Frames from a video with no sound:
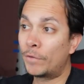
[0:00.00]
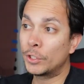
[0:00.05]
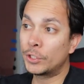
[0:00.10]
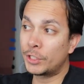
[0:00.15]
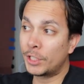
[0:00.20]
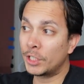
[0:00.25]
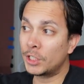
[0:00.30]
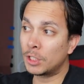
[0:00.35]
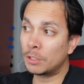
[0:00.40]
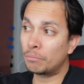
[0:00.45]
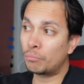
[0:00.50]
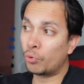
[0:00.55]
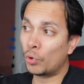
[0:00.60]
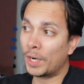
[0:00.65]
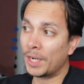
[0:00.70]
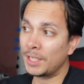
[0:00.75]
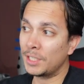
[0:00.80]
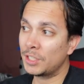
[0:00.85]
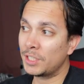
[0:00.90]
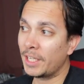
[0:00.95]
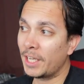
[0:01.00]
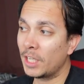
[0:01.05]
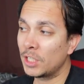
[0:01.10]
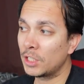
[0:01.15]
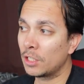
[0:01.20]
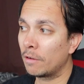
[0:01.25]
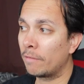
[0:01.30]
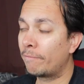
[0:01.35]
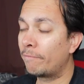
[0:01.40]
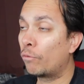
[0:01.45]
first edition price
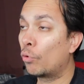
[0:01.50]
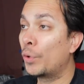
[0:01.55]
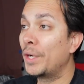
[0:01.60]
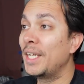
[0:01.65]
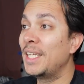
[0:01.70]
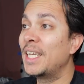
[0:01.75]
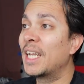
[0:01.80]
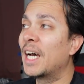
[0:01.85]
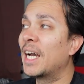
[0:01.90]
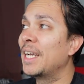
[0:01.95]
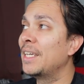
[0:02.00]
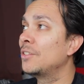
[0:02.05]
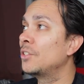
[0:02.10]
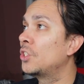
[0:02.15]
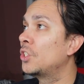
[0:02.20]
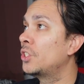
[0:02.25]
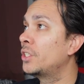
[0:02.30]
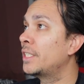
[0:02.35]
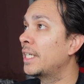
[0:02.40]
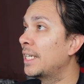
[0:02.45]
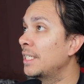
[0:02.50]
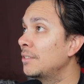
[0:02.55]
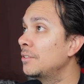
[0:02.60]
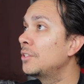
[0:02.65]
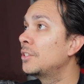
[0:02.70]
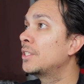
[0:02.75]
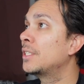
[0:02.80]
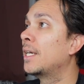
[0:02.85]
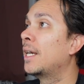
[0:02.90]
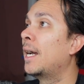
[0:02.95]
is 49
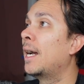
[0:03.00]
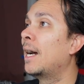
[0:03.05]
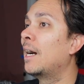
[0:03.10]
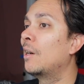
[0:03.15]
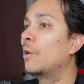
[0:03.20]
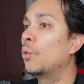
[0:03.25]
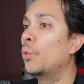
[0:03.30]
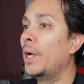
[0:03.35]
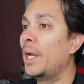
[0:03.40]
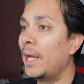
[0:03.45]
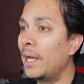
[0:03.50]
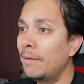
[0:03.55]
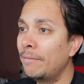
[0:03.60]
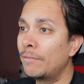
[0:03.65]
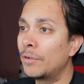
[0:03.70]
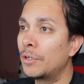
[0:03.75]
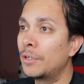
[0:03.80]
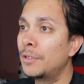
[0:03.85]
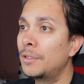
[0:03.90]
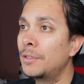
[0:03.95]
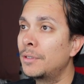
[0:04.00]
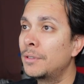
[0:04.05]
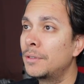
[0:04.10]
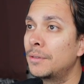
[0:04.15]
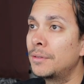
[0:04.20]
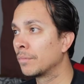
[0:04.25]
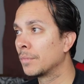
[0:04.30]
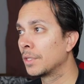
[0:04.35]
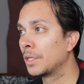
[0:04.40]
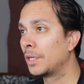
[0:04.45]
cents. However,
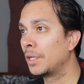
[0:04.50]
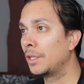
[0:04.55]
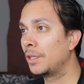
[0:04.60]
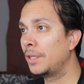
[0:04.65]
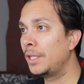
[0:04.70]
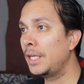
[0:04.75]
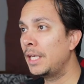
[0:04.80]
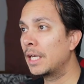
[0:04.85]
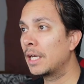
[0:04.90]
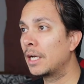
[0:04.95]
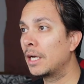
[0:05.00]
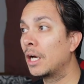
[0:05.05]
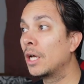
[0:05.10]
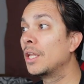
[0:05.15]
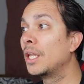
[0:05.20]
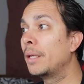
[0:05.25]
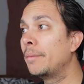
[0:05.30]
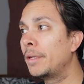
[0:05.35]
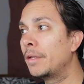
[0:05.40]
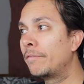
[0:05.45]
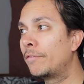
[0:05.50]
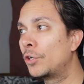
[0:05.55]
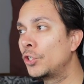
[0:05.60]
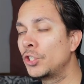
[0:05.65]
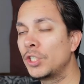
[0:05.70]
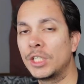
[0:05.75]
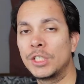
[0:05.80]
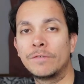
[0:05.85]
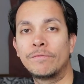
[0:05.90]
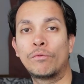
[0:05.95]
the uh, unlimited version is